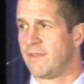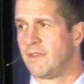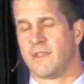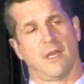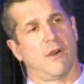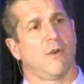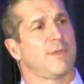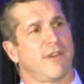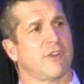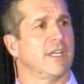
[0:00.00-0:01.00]
No, I'm
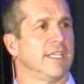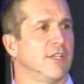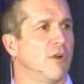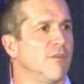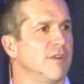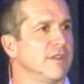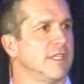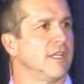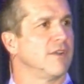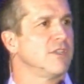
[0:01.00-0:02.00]
never going to get over it. You
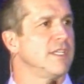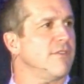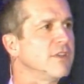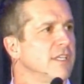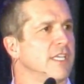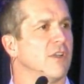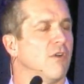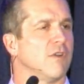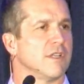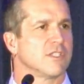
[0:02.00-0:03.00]
know, you're never going to get
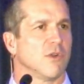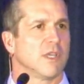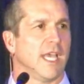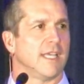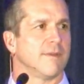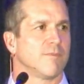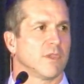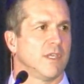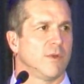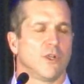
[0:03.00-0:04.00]
over it. It's okay.
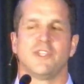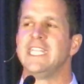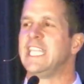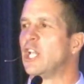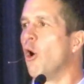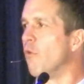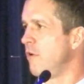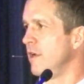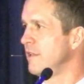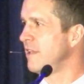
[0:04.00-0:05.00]
You don't need to get over
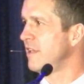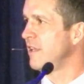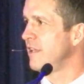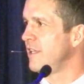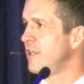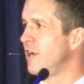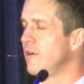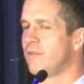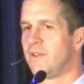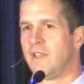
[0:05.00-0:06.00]
it. You know,
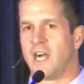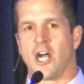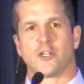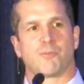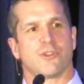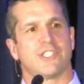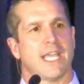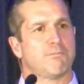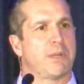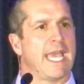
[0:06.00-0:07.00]

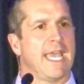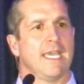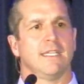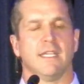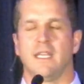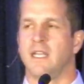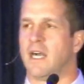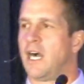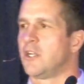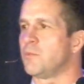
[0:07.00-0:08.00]
100% pain,
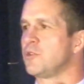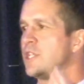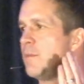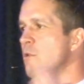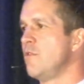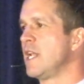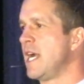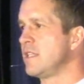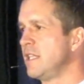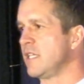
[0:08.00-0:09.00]
100% moving
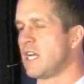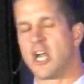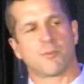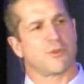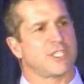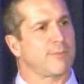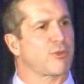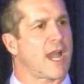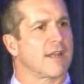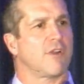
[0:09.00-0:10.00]
on to the next, 100%
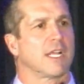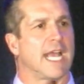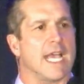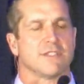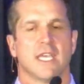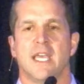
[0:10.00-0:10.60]
proud of our guys.